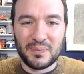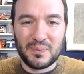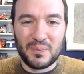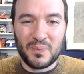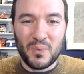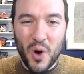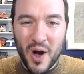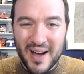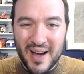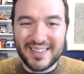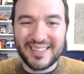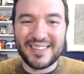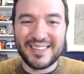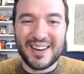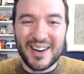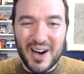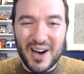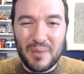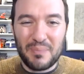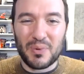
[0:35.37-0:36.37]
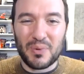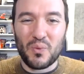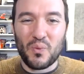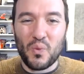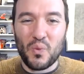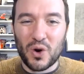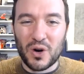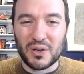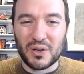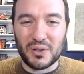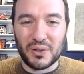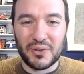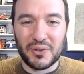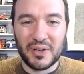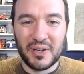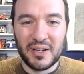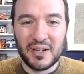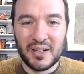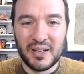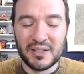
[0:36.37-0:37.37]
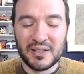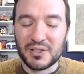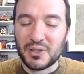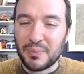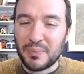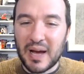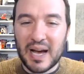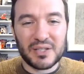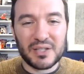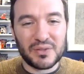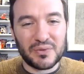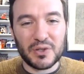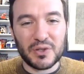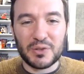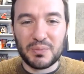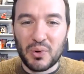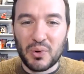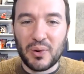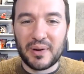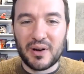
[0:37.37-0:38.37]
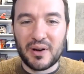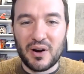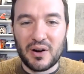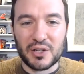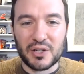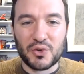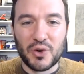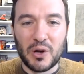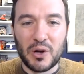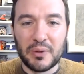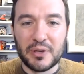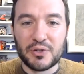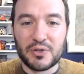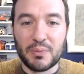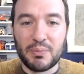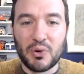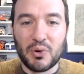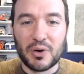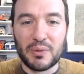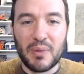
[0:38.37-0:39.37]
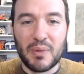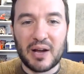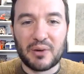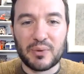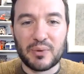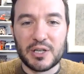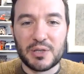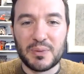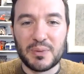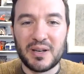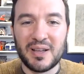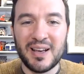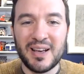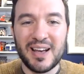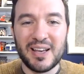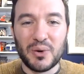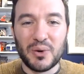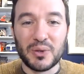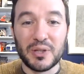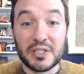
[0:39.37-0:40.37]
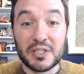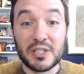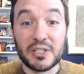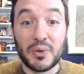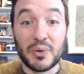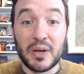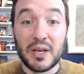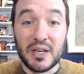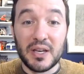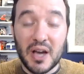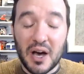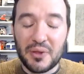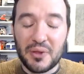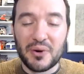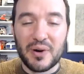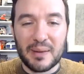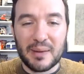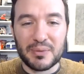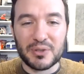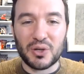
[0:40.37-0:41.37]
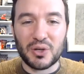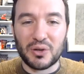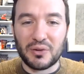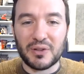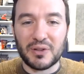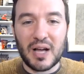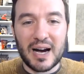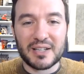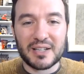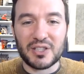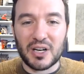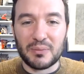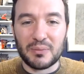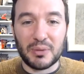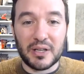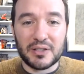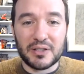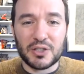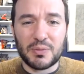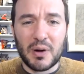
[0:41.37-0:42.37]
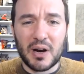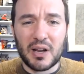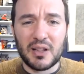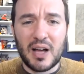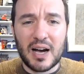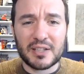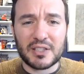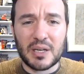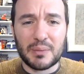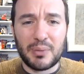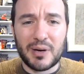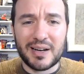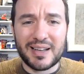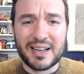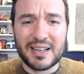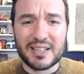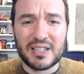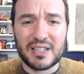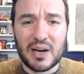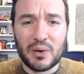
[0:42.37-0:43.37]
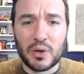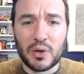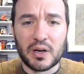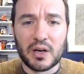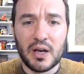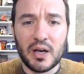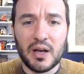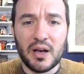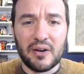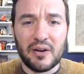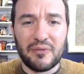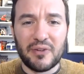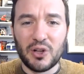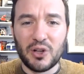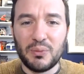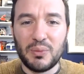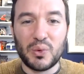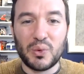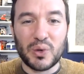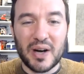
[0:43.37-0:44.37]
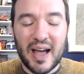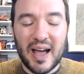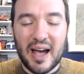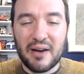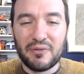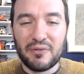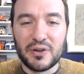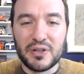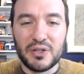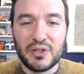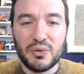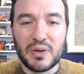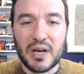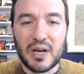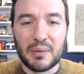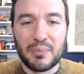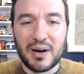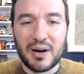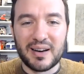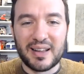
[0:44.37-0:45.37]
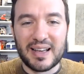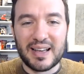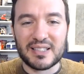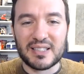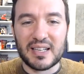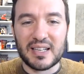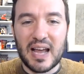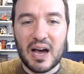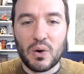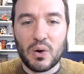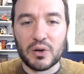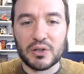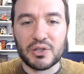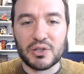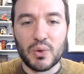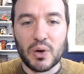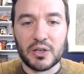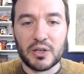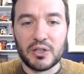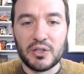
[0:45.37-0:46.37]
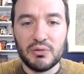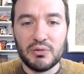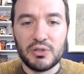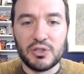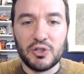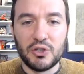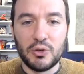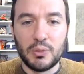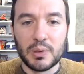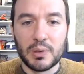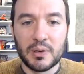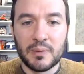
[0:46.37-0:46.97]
What up, world? It's your past first point guard and Trailblazer reporter Mike Richmond. You are listening to another episode of Locked On Blazers, part of the Locked On Podcast Network, available wherever you get podcasts and now also on YouTube.